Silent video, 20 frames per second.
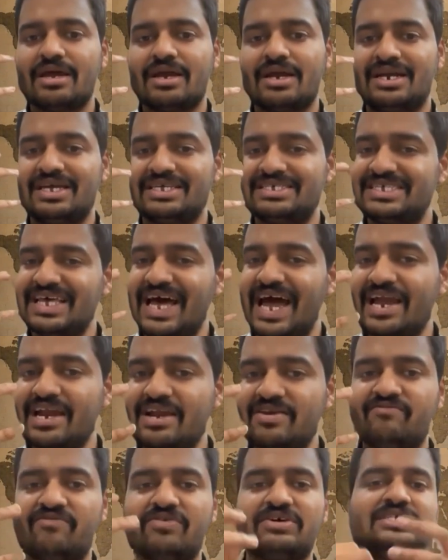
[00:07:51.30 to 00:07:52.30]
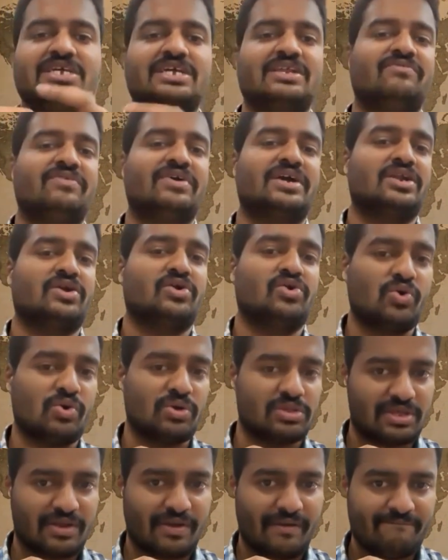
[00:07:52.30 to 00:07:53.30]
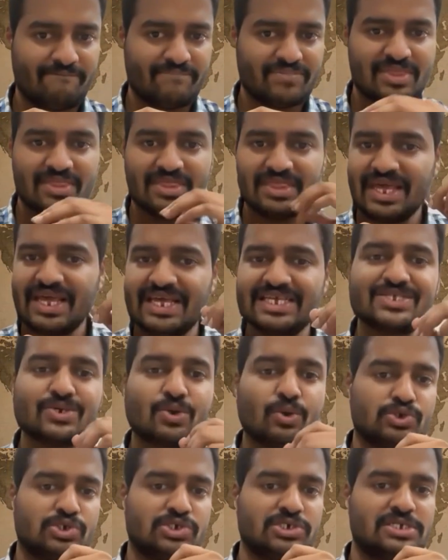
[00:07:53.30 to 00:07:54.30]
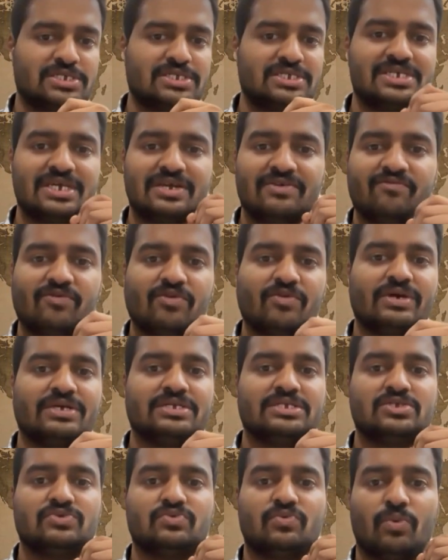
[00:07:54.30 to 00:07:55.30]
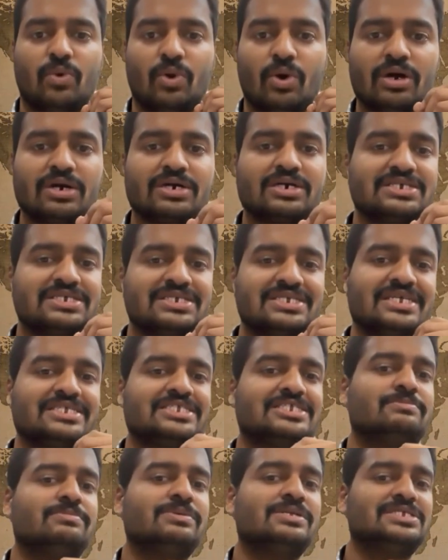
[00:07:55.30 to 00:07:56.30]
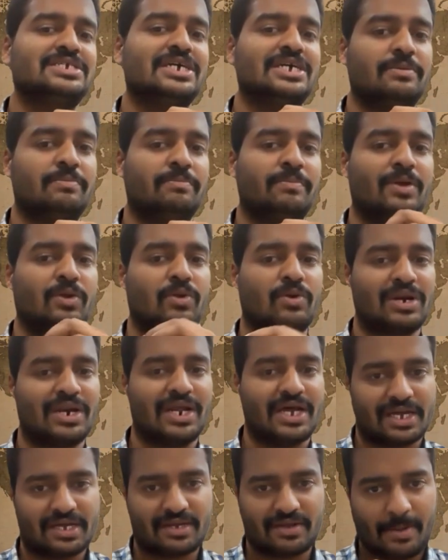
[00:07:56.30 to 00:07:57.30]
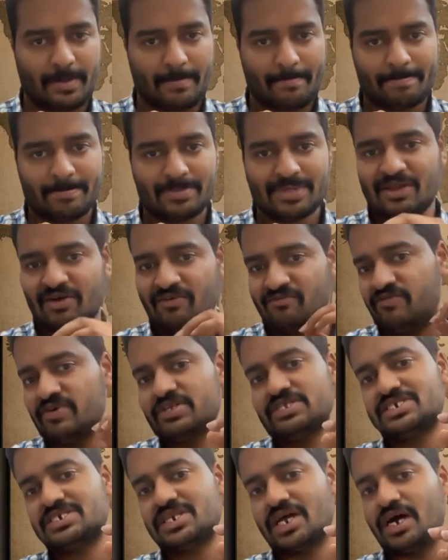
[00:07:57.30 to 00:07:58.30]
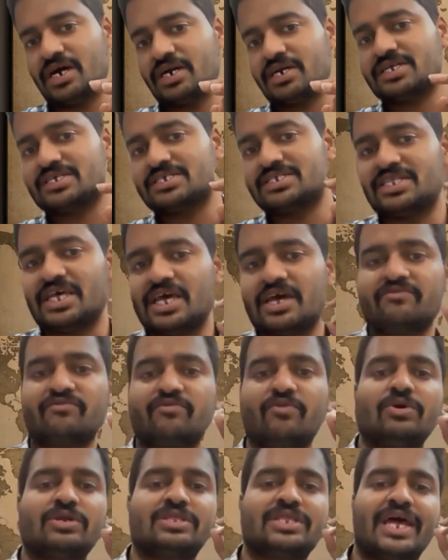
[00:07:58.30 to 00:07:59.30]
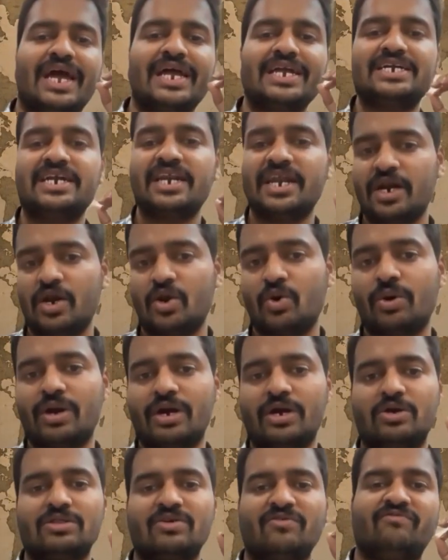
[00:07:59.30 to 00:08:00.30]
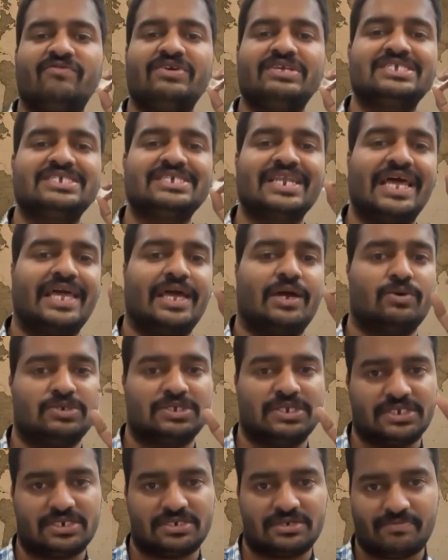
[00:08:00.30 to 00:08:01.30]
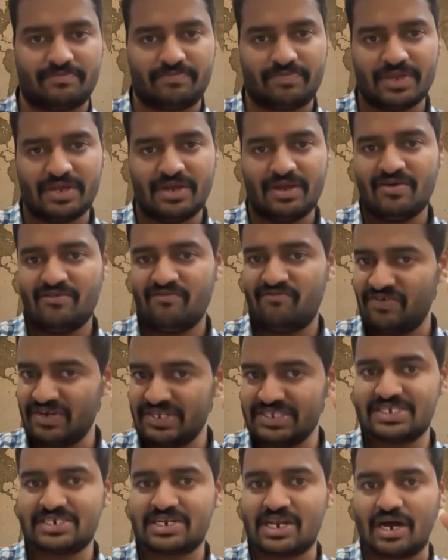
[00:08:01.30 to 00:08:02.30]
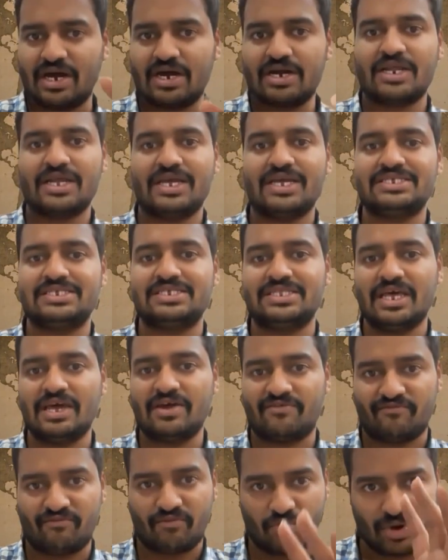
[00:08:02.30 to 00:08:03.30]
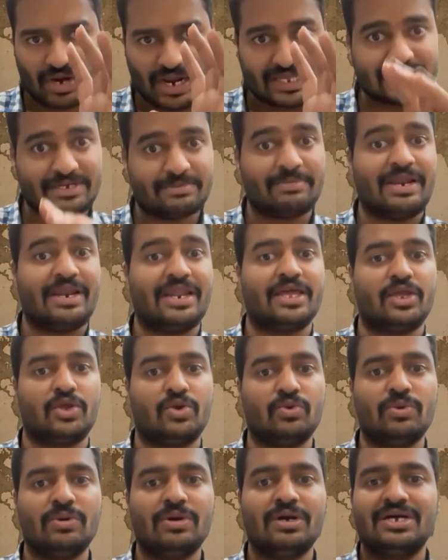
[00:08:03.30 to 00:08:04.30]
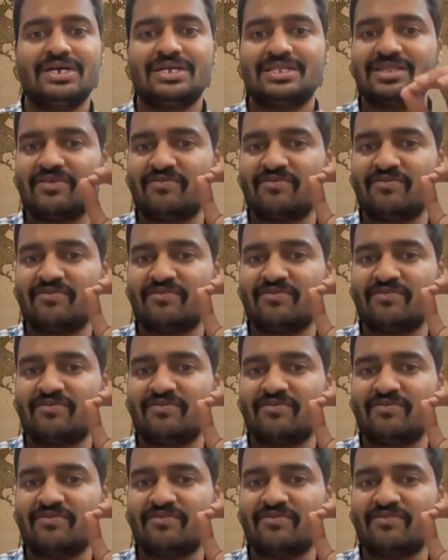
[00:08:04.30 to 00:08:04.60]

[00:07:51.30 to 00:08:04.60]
designed for significant growth? These questions influence what a sensible setup may look like. Finstart is therefore the entry door into the Finstack ecosystem. Finstart is therefore, as I'm telling you, the